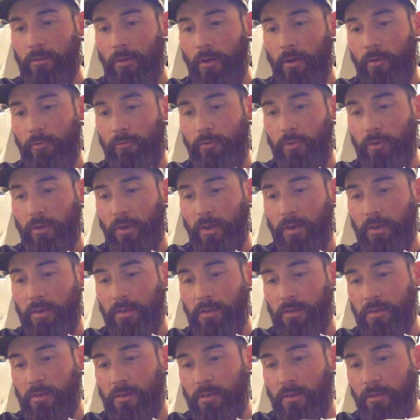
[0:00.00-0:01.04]
over at
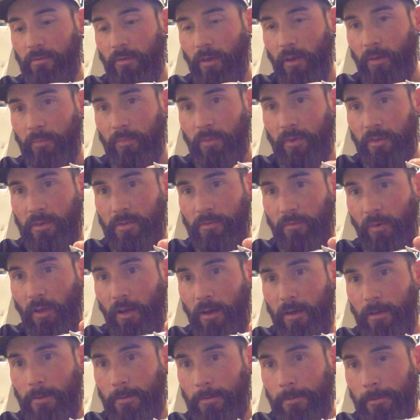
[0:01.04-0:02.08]
Dyckers developed this
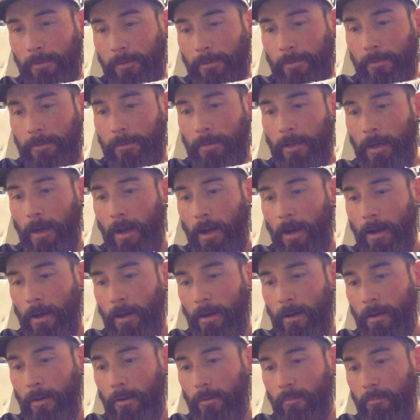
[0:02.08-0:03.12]
fly,
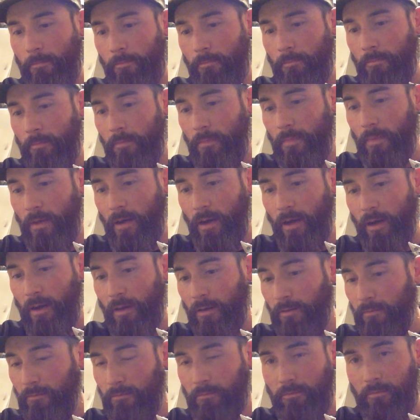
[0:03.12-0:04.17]
and
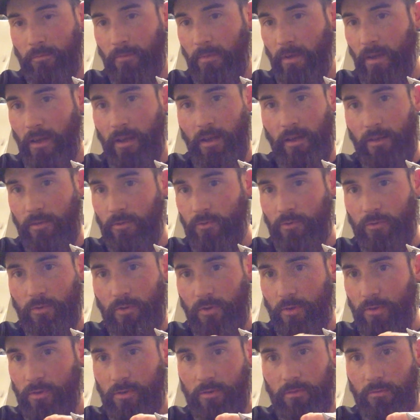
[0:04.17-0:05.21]
it
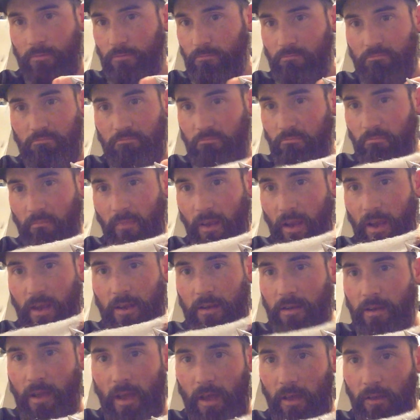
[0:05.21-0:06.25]

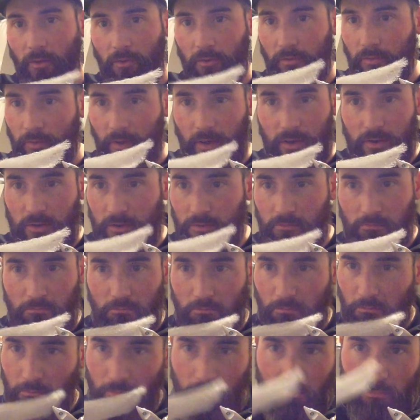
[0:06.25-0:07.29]
nails fish.
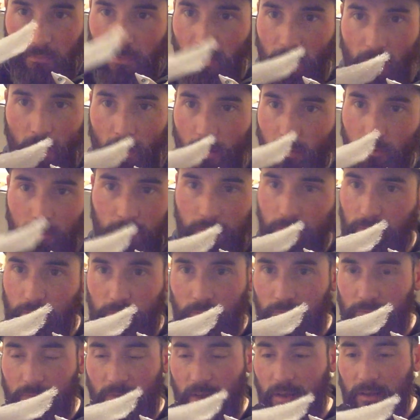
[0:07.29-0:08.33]
No,
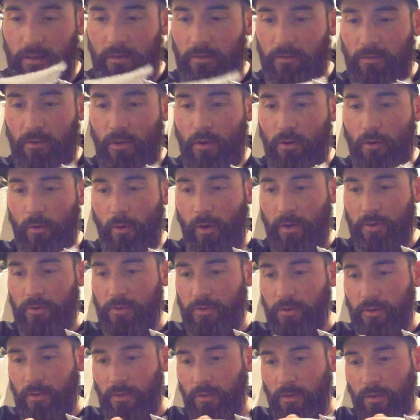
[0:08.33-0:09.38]
no
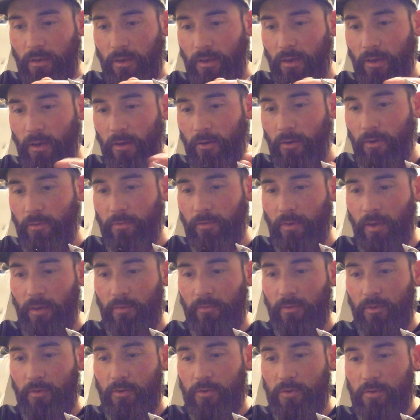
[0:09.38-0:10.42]
question. You know,
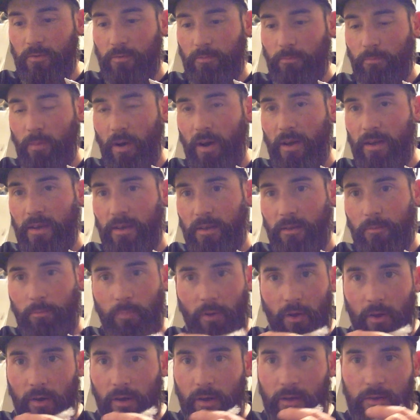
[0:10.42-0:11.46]
if there's pike,
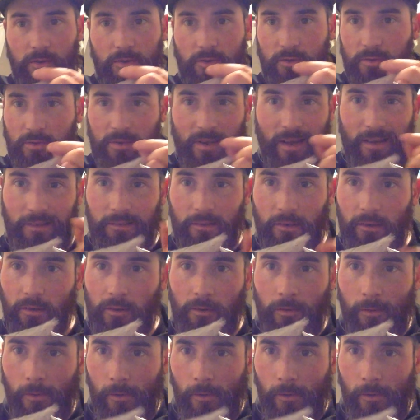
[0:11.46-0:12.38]
perch, zander,